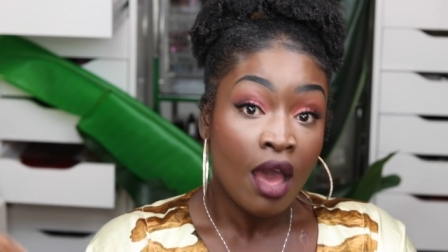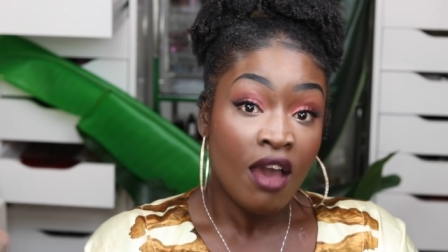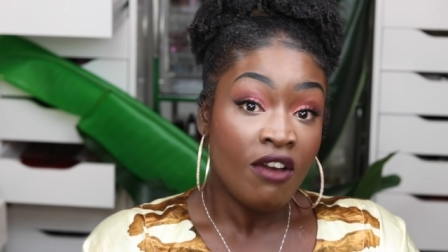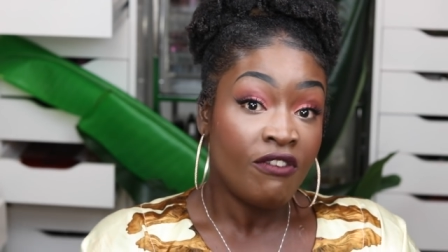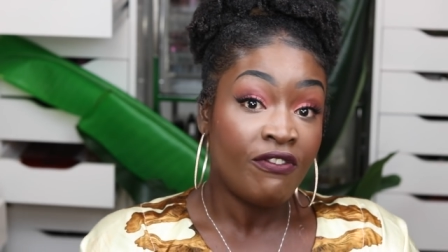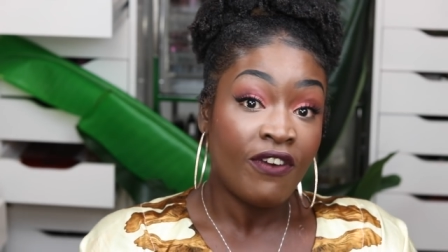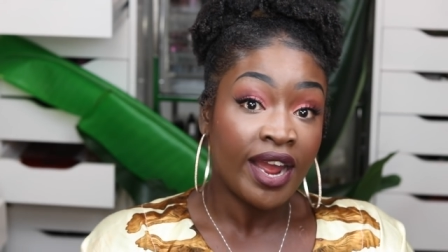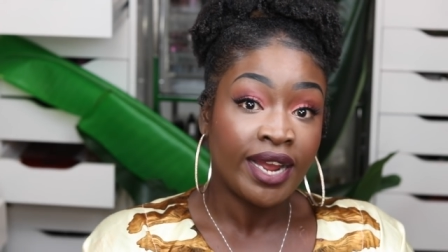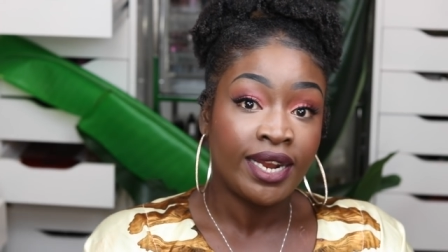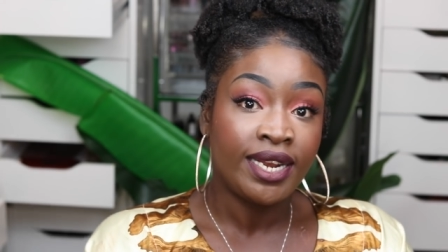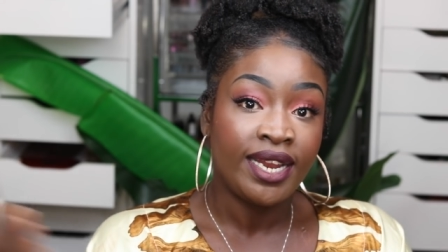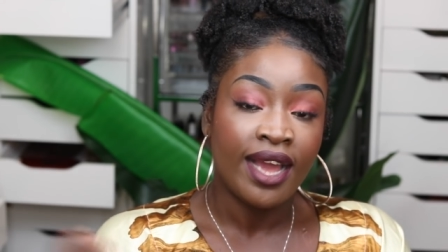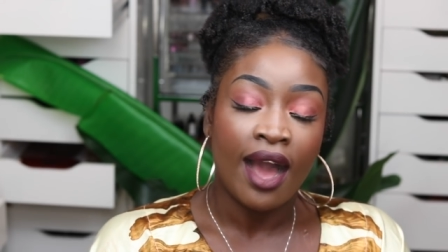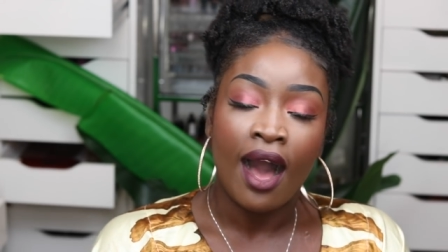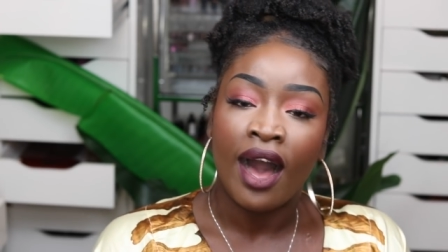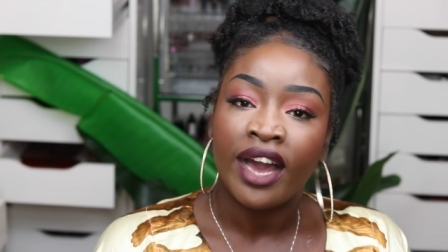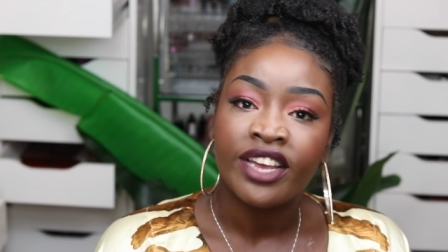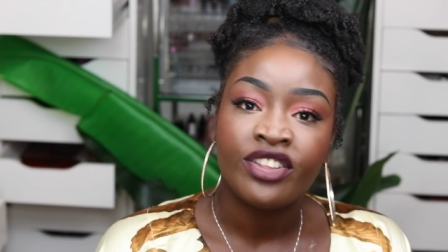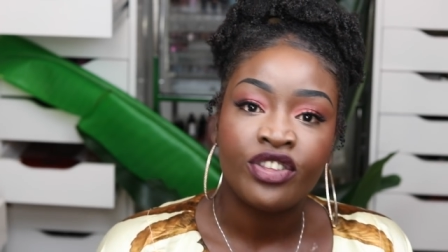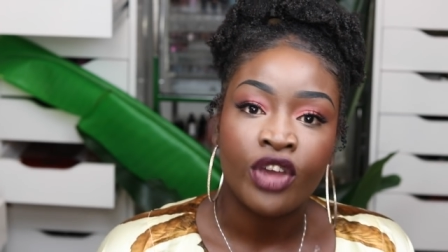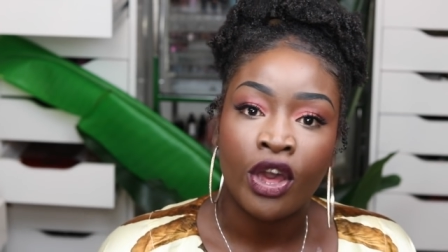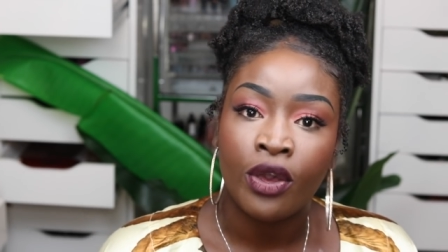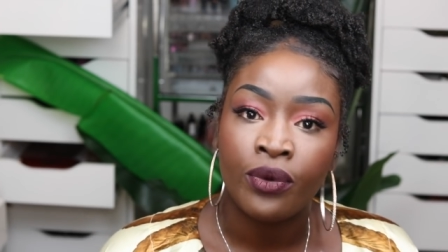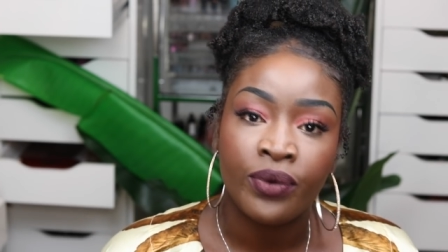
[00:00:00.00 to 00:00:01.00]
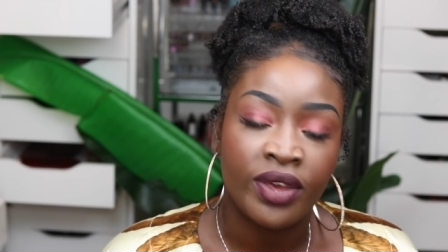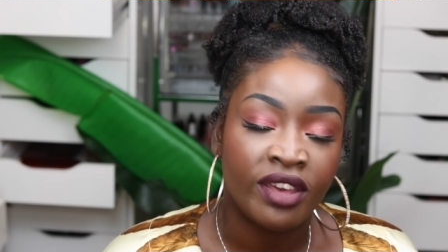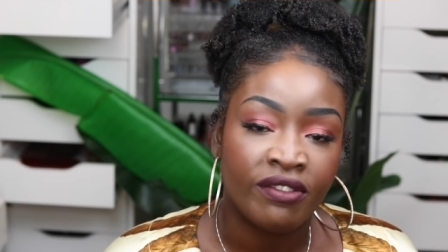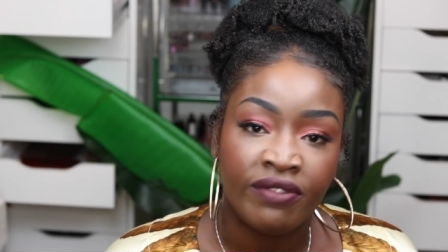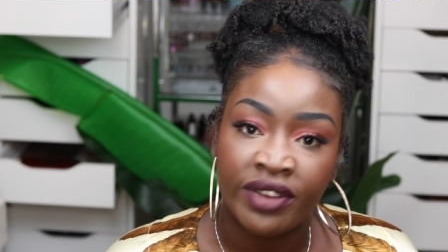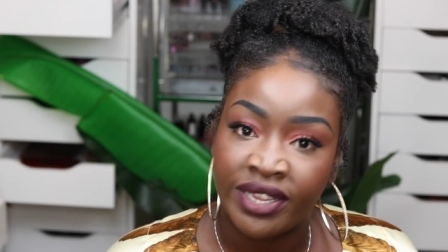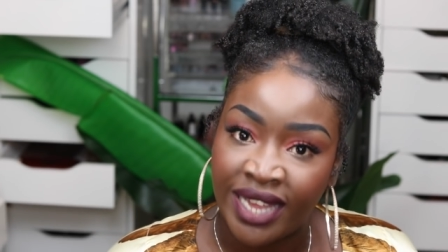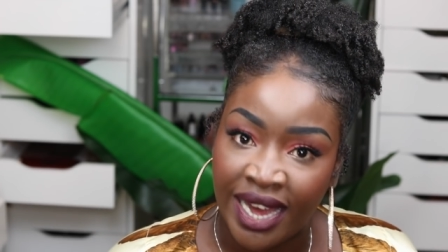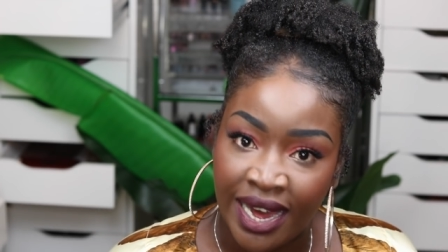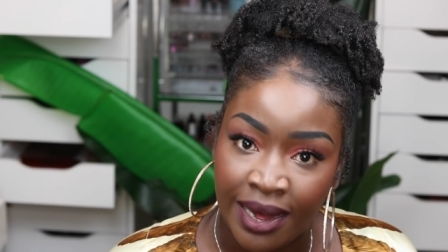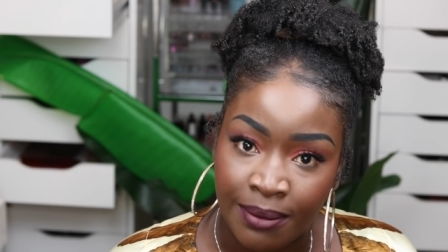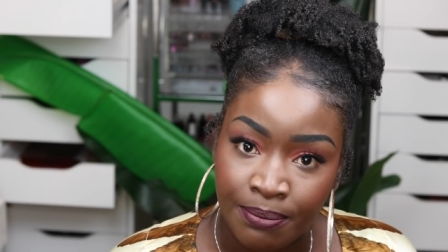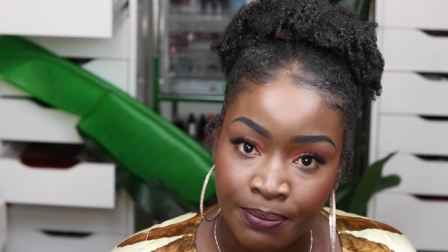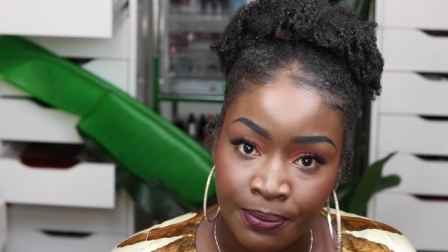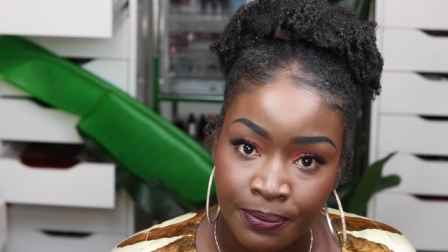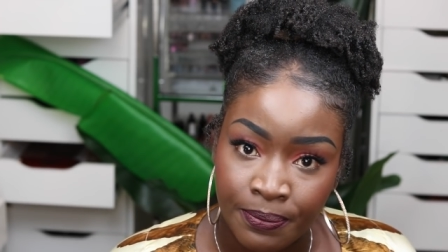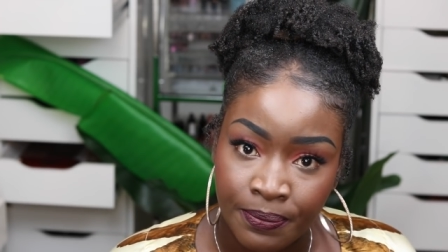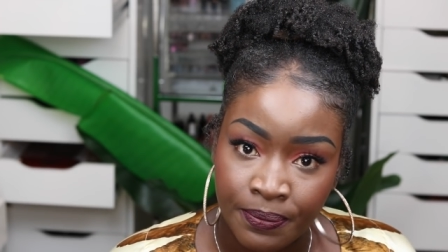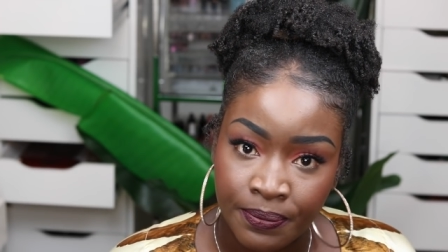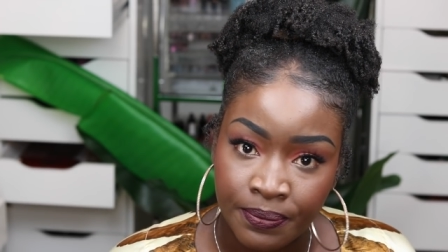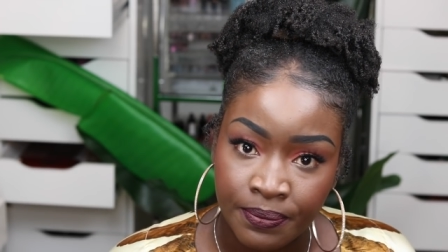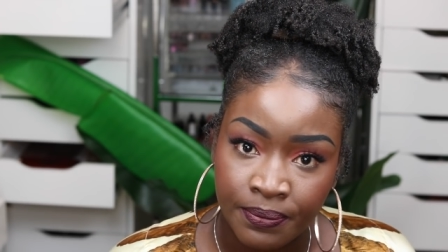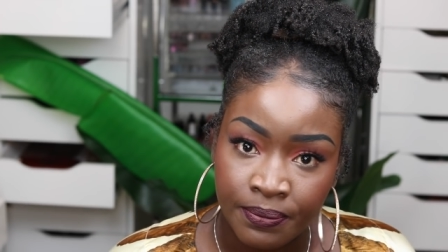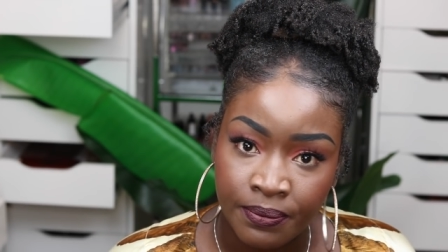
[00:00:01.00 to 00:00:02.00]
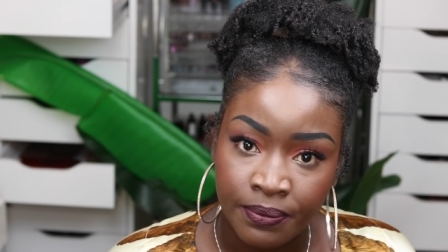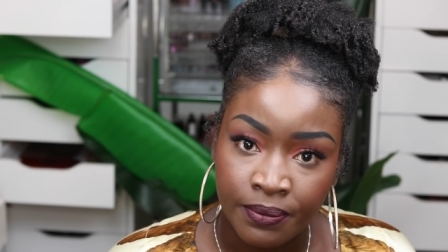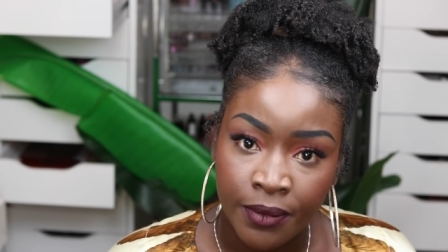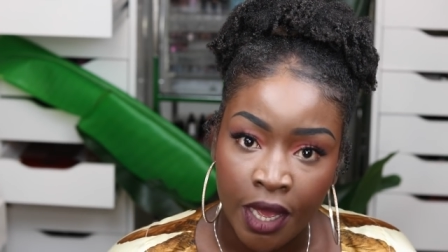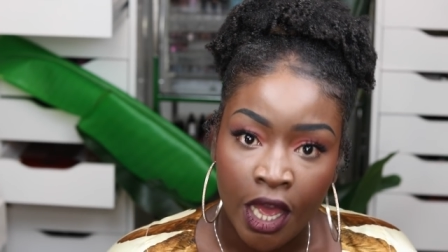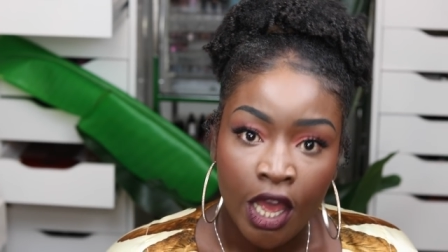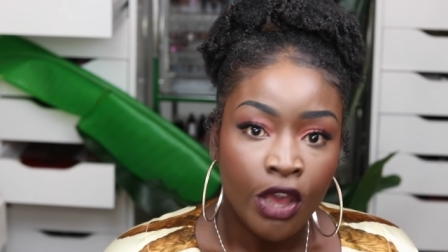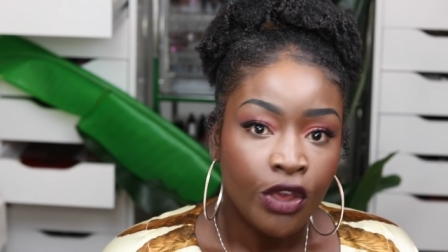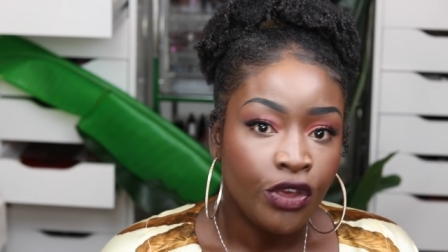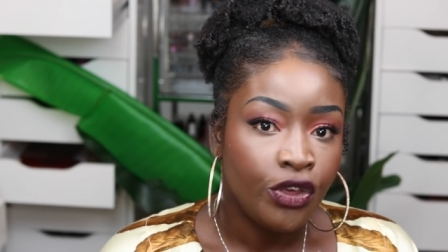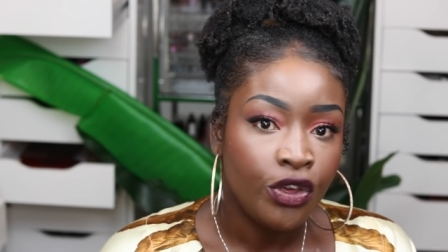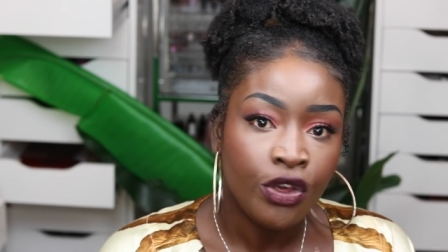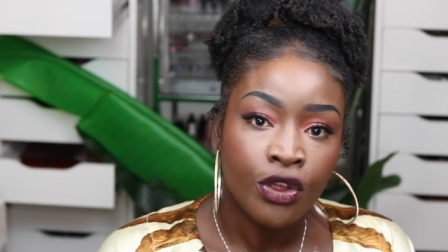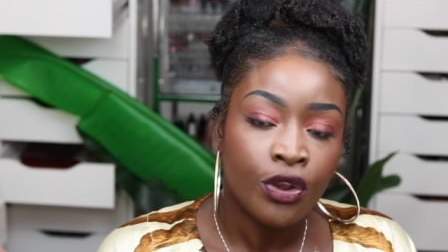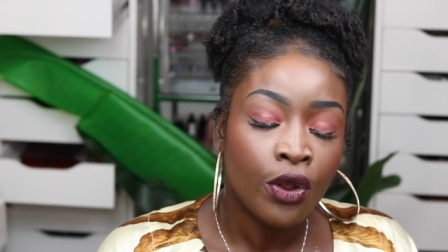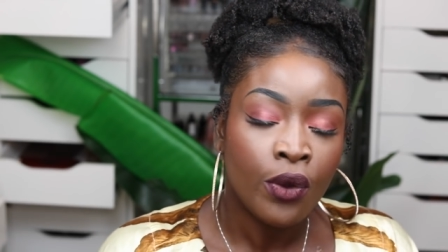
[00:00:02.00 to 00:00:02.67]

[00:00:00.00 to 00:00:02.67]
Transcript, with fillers: frankly, I don't give a damn. You